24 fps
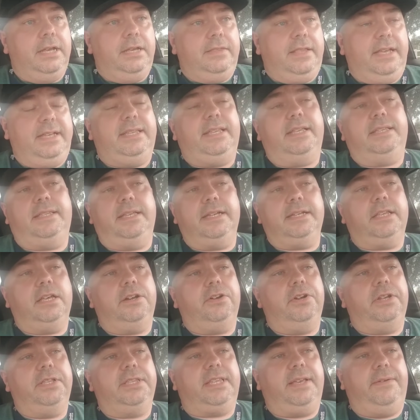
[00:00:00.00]
They said
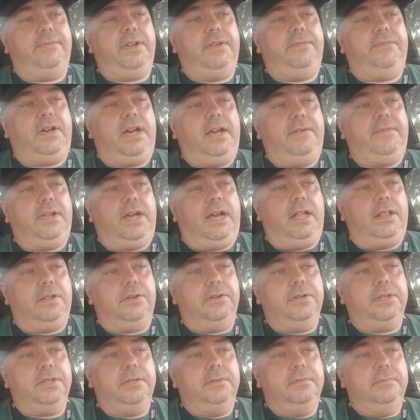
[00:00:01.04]

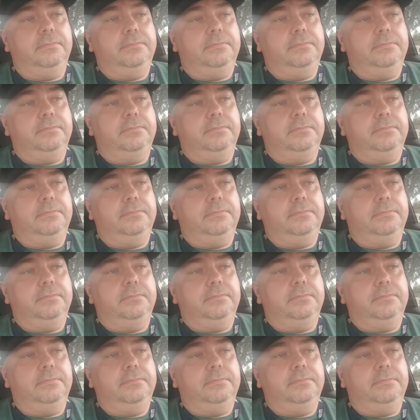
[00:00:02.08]
$675.